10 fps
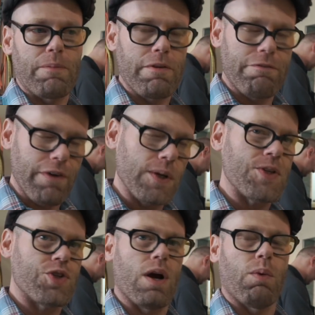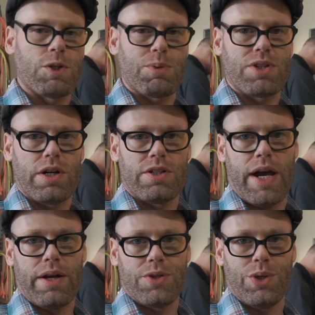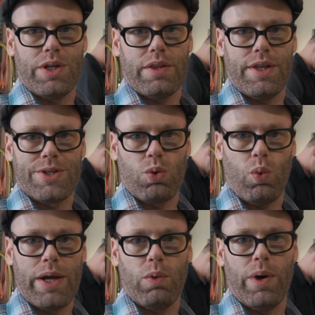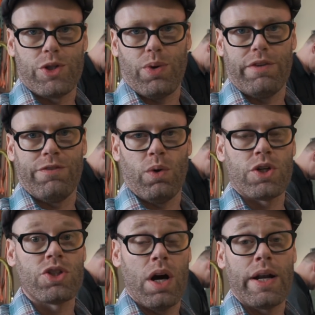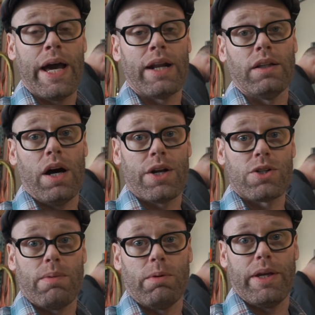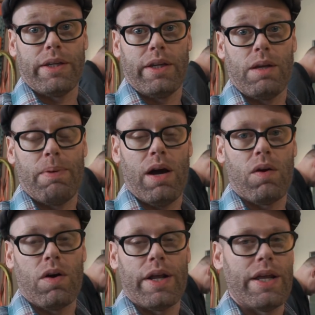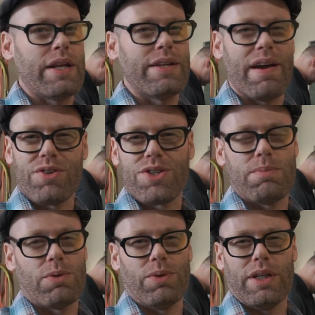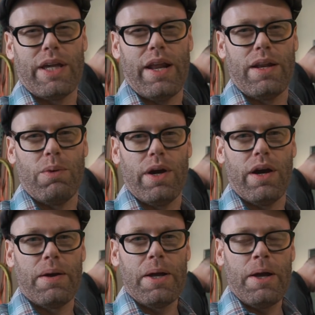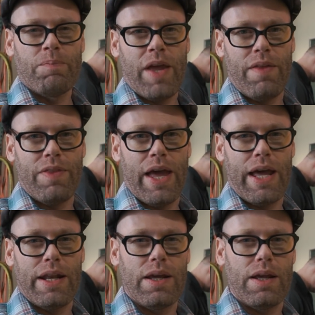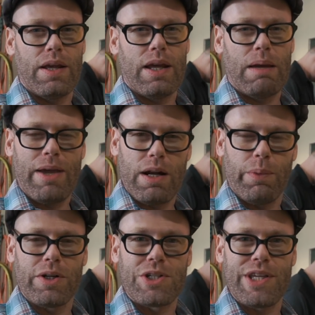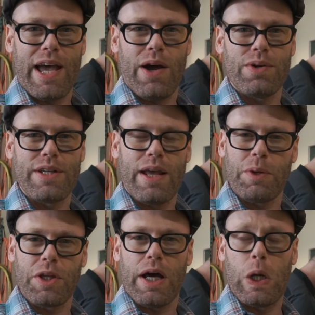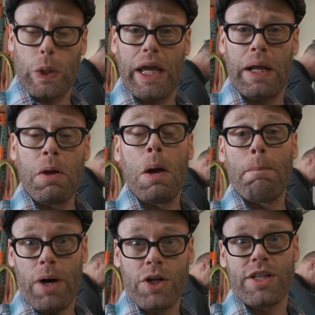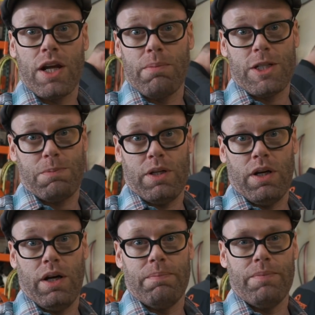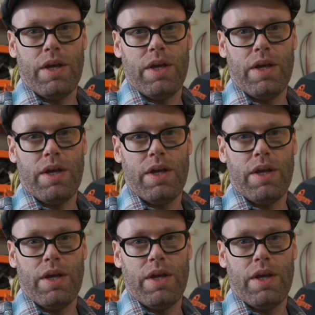From the very start, once we started dyno tuning this white 124, John had a lot of trouble making any power on it. It never seemed to really get anywhere and then it made a weird sound, and we thought, okay, multi-air must be gone.